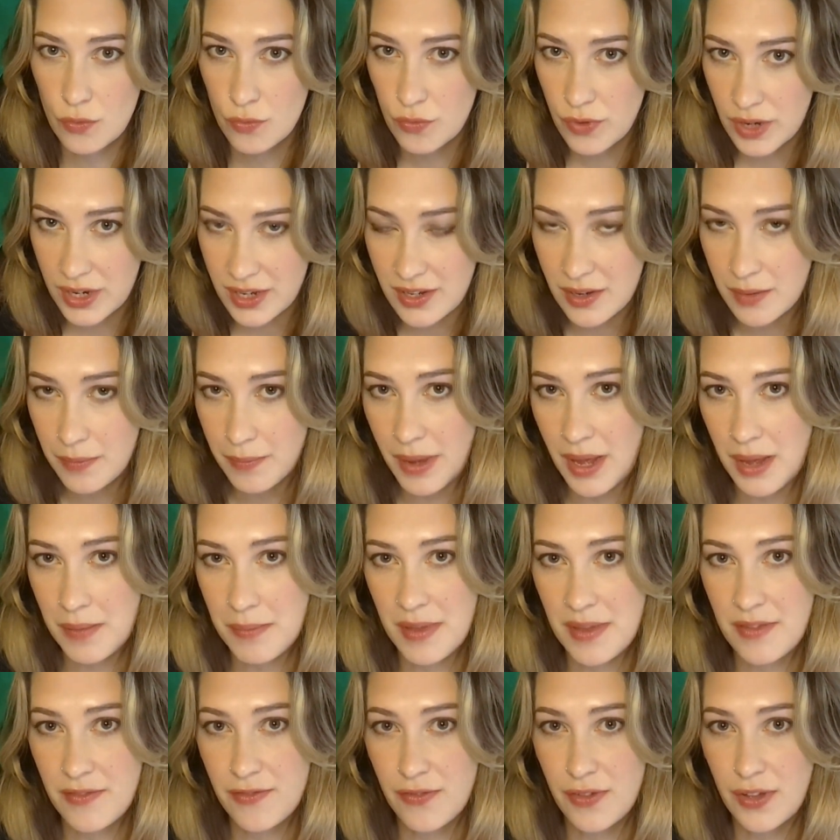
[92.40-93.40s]
written by
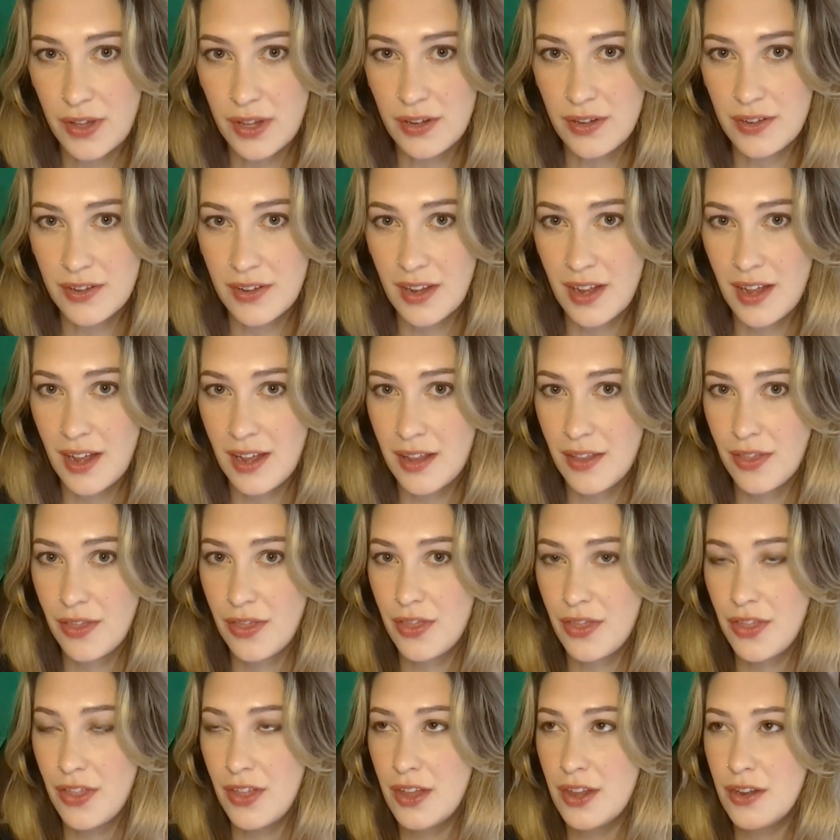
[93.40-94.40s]
Mitford
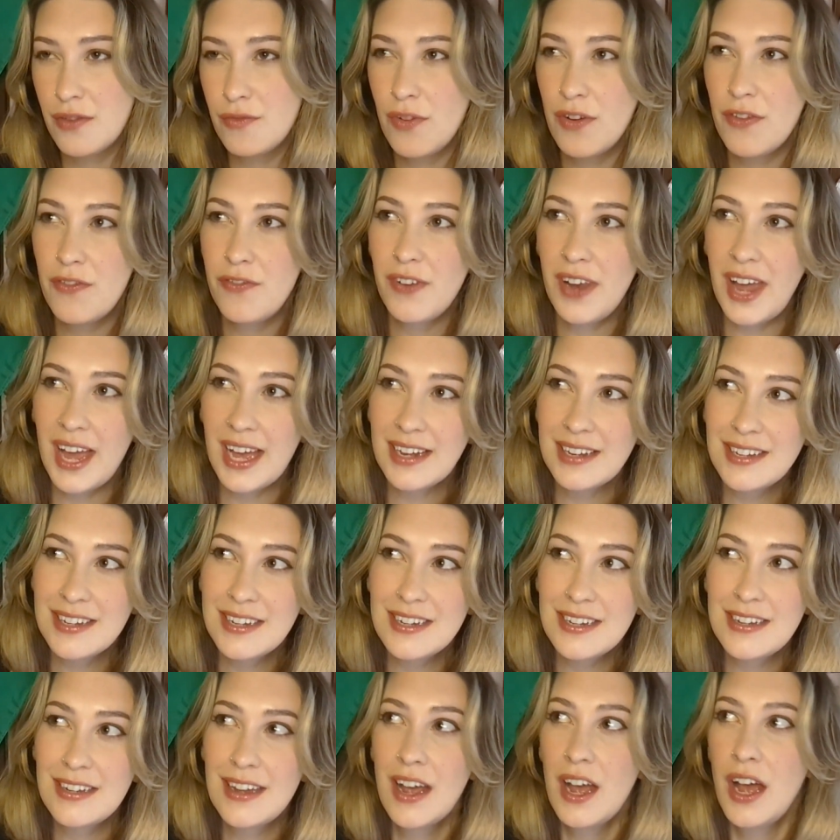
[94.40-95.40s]
that
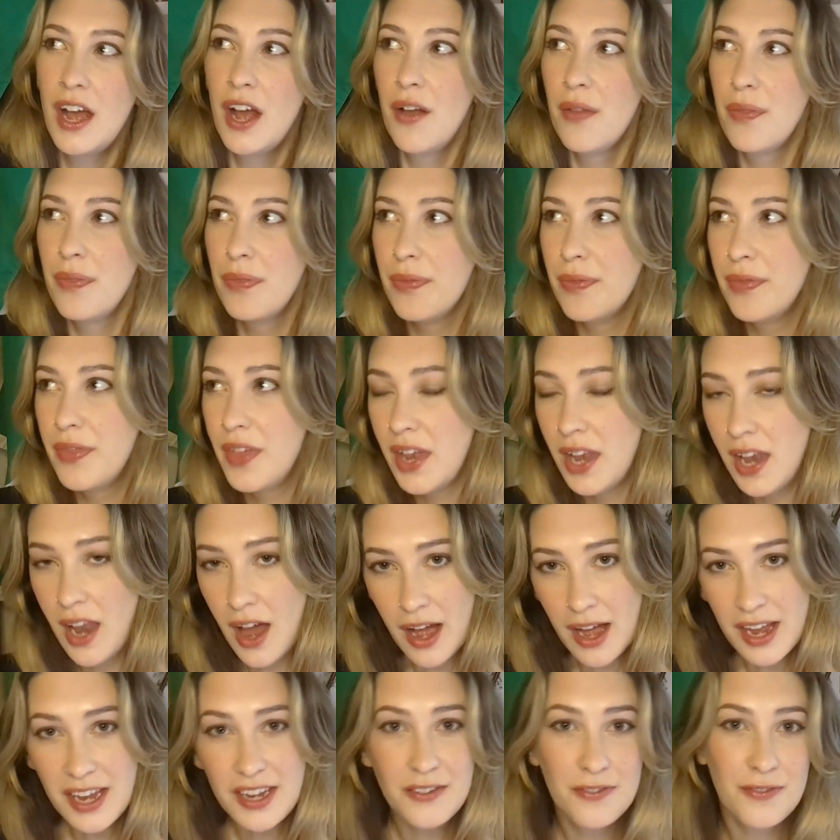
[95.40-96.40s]
reflected the
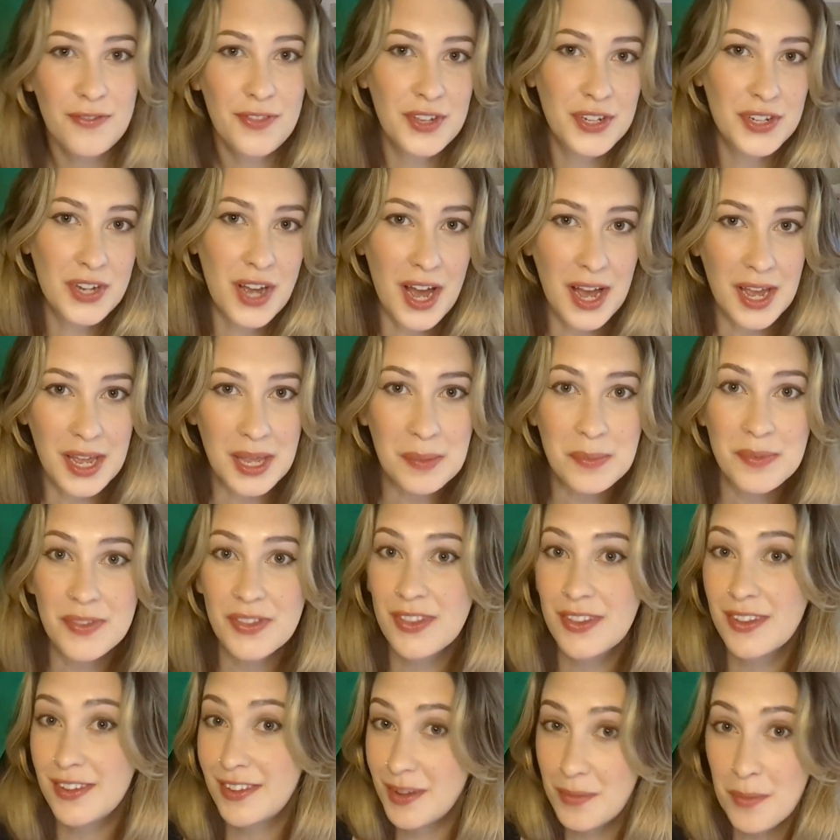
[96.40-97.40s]
life, the times,
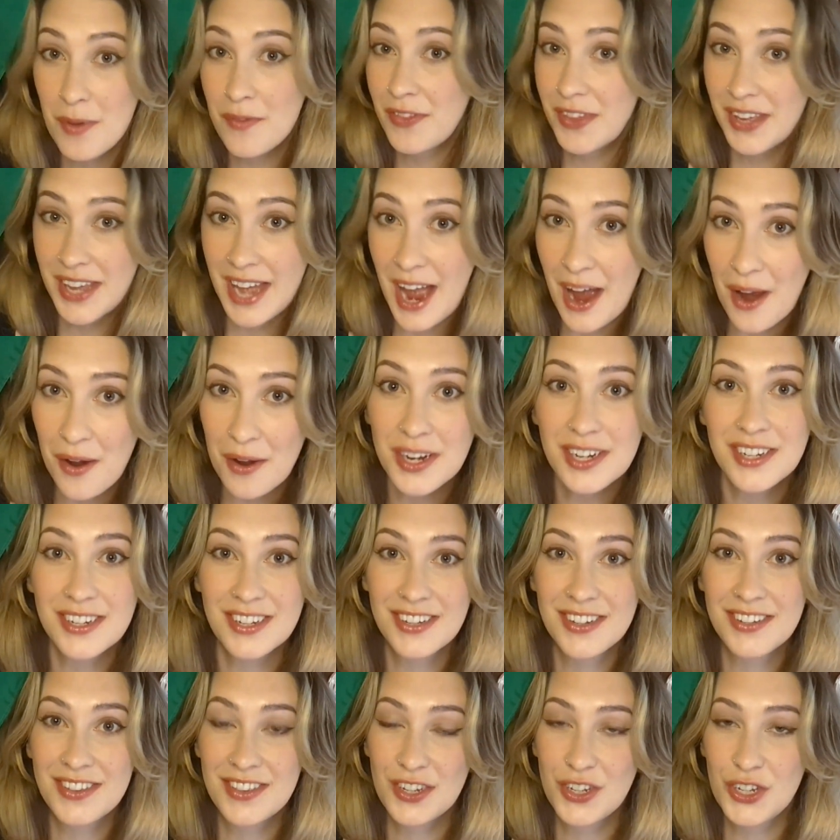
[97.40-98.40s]
some of the
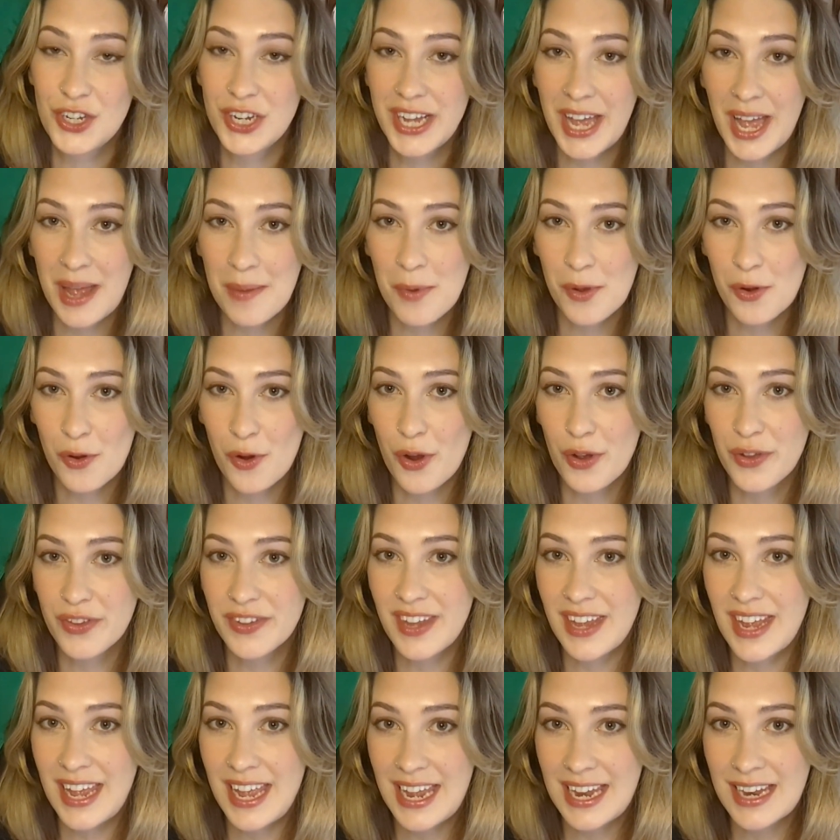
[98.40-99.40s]
characters that she came
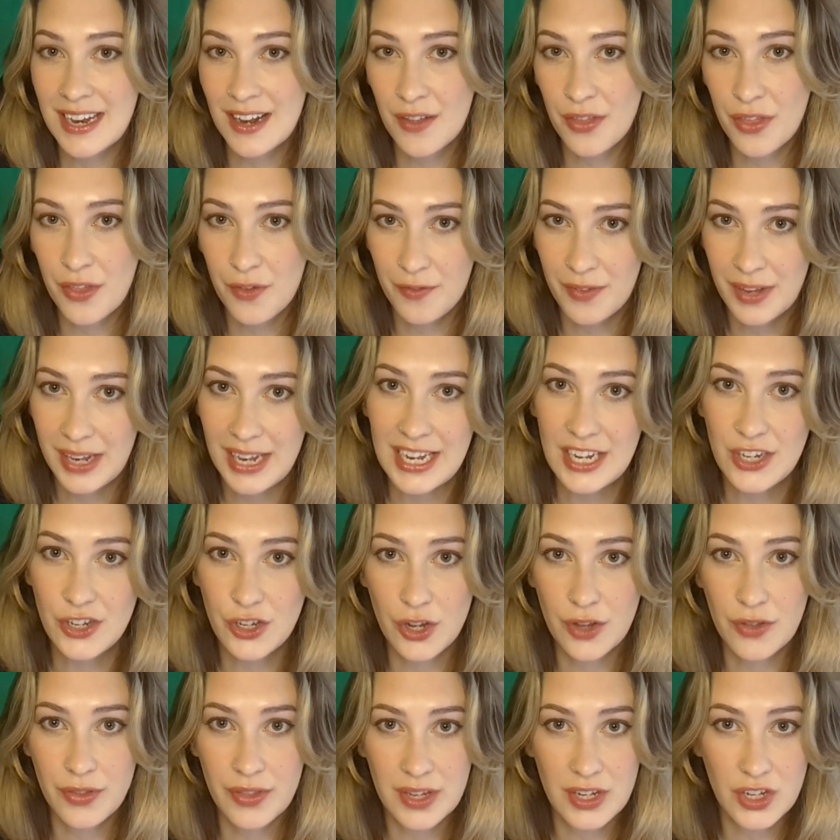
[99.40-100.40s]
across in the village
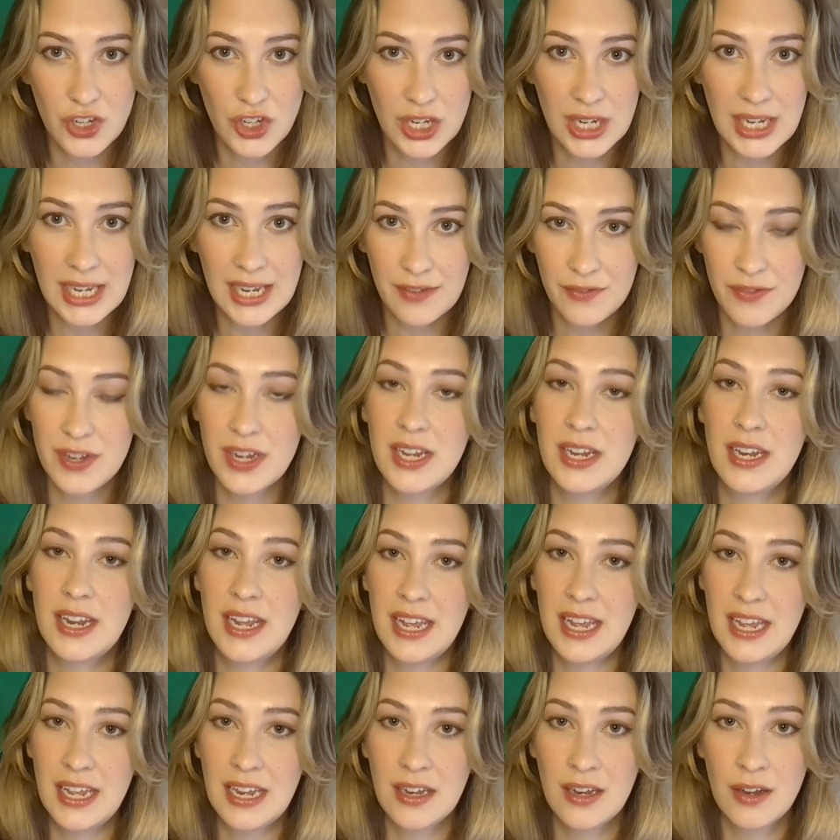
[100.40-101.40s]
that she lived
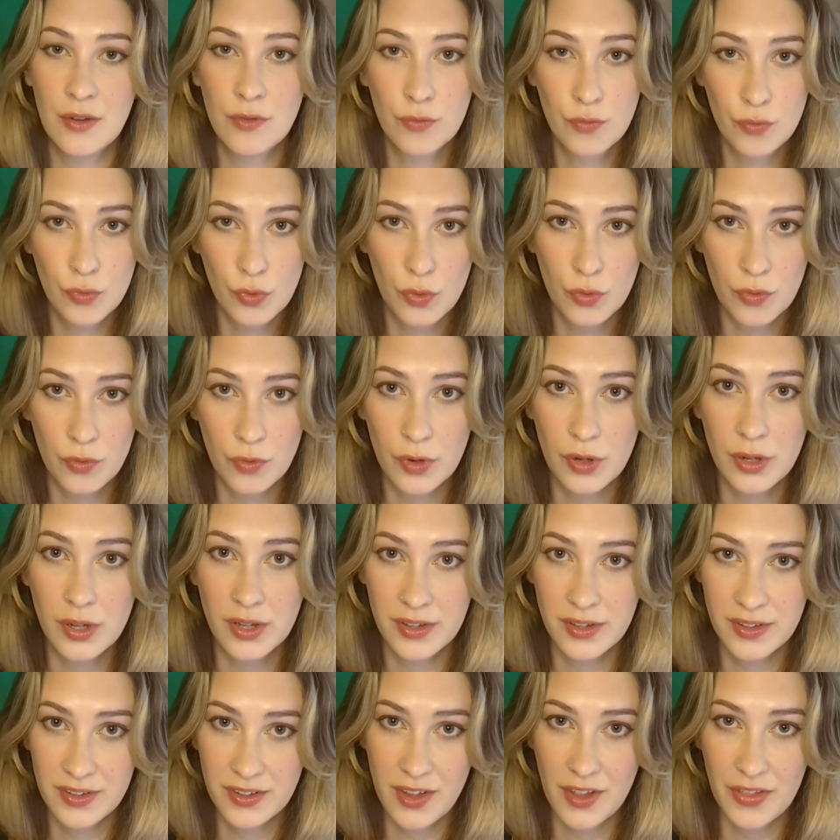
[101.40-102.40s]
in rural
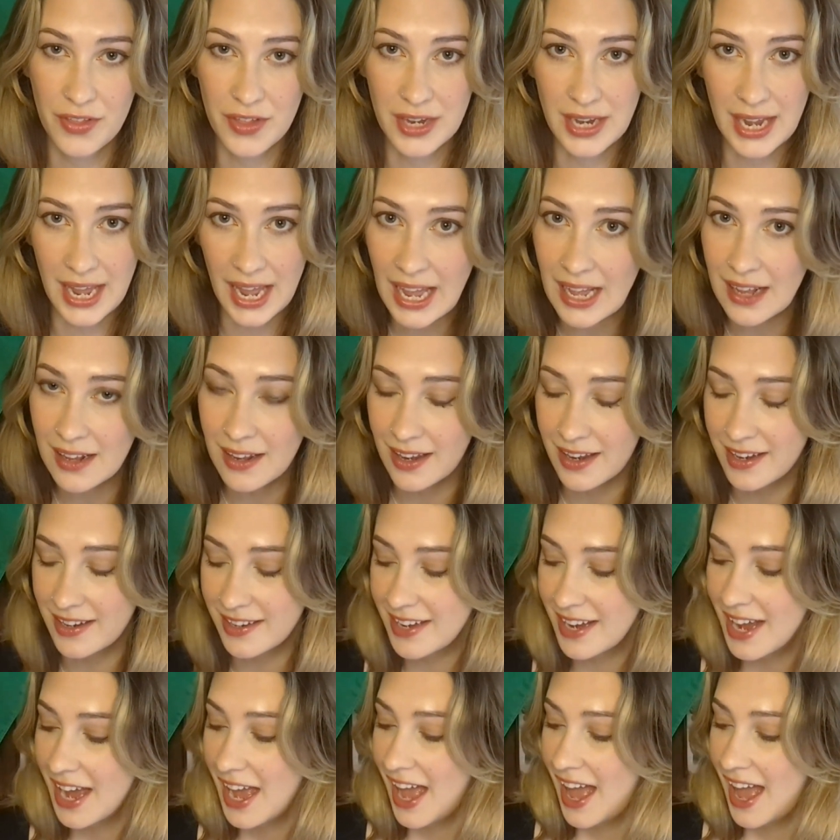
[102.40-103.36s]
southern England.